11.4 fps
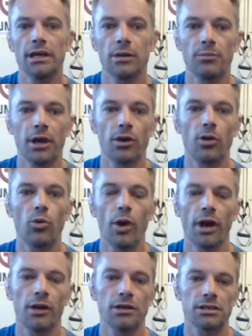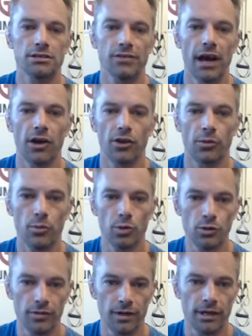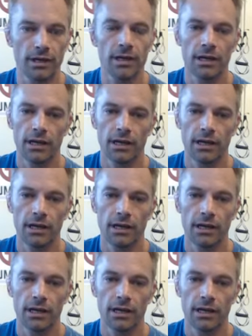get better awareness of how they're moving